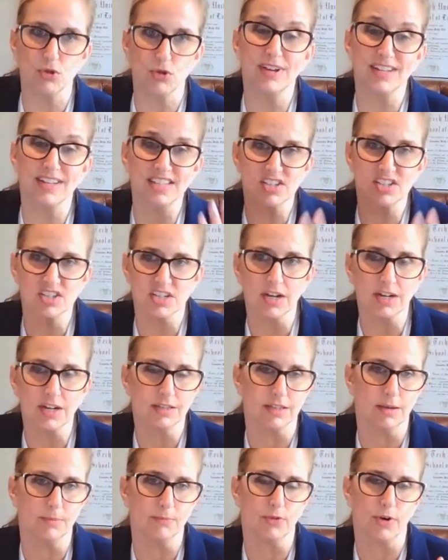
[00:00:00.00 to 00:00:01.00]
you get stuck
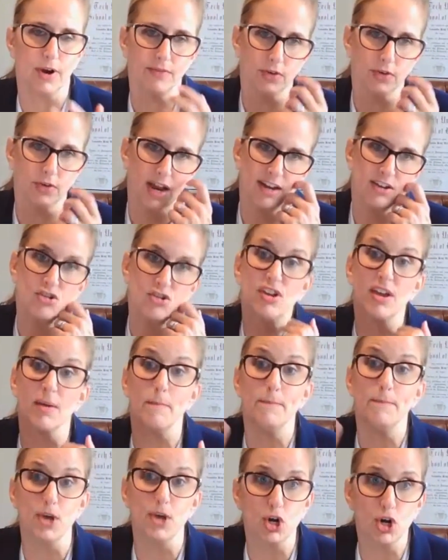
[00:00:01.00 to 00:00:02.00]
in them forever and you
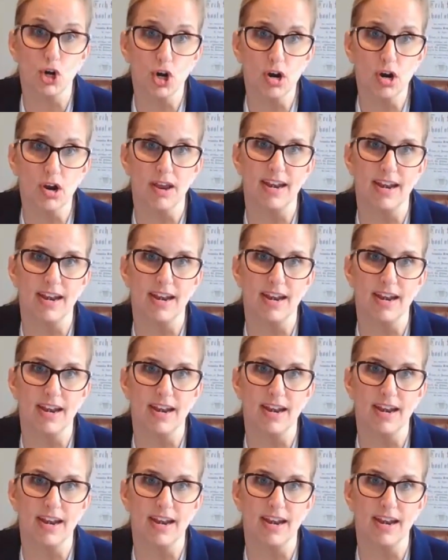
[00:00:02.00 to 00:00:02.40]
get bitter